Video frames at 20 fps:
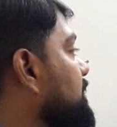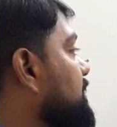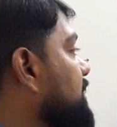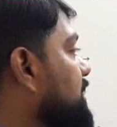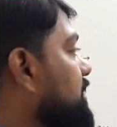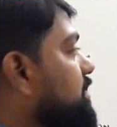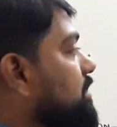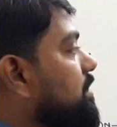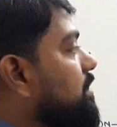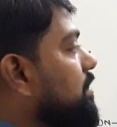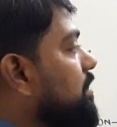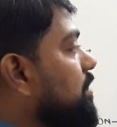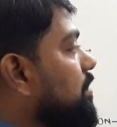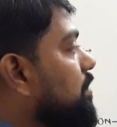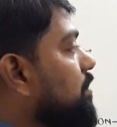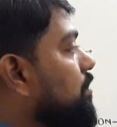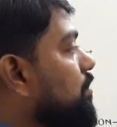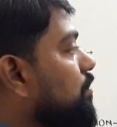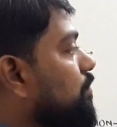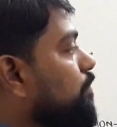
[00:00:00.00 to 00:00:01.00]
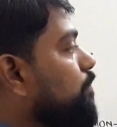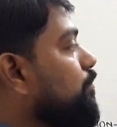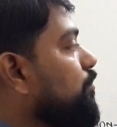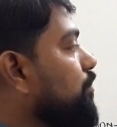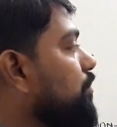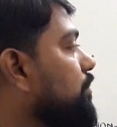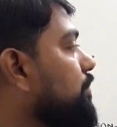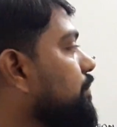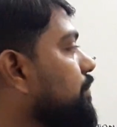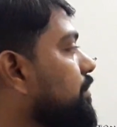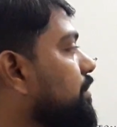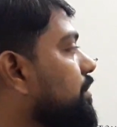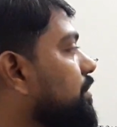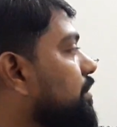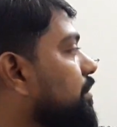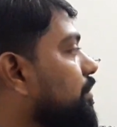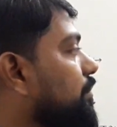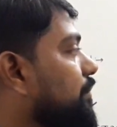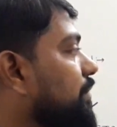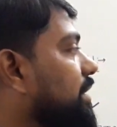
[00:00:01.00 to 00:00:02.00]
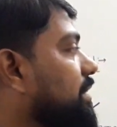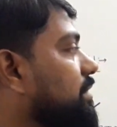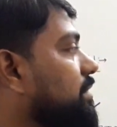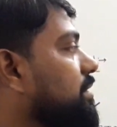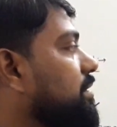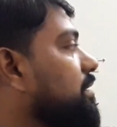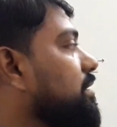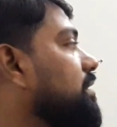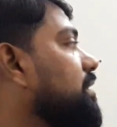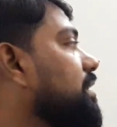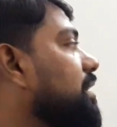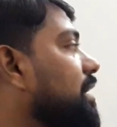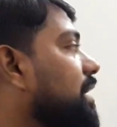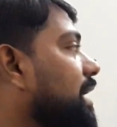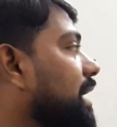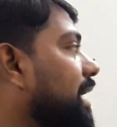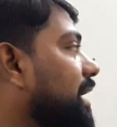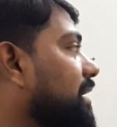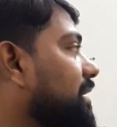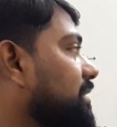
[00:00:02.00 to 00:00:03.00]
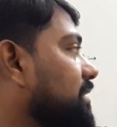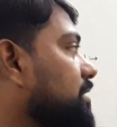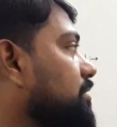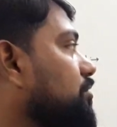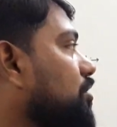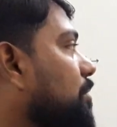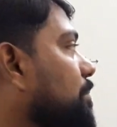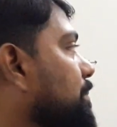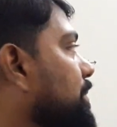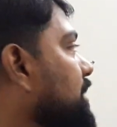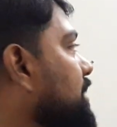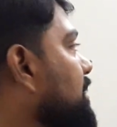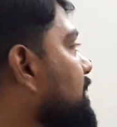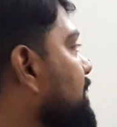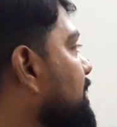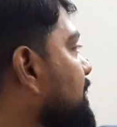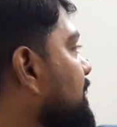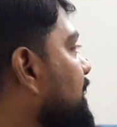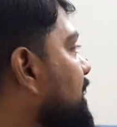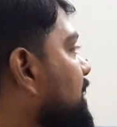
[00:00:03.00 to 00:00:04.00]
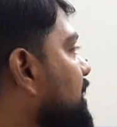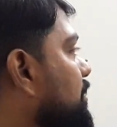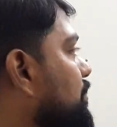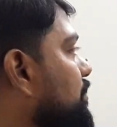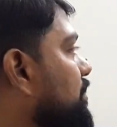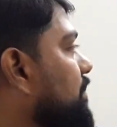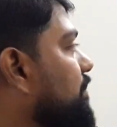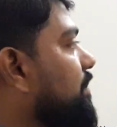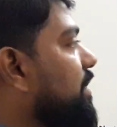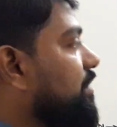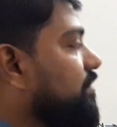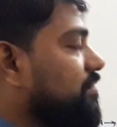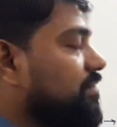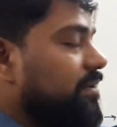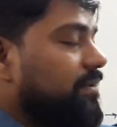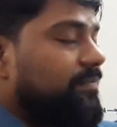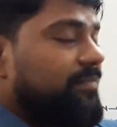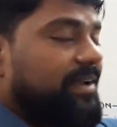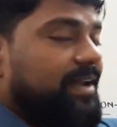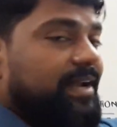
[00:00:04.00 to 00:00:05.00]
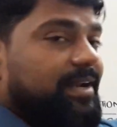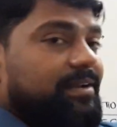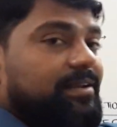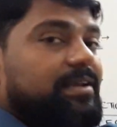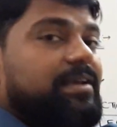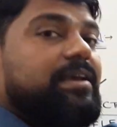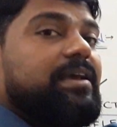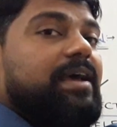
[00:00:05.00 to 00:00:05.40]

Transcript: just move with another topic related to reflection of light,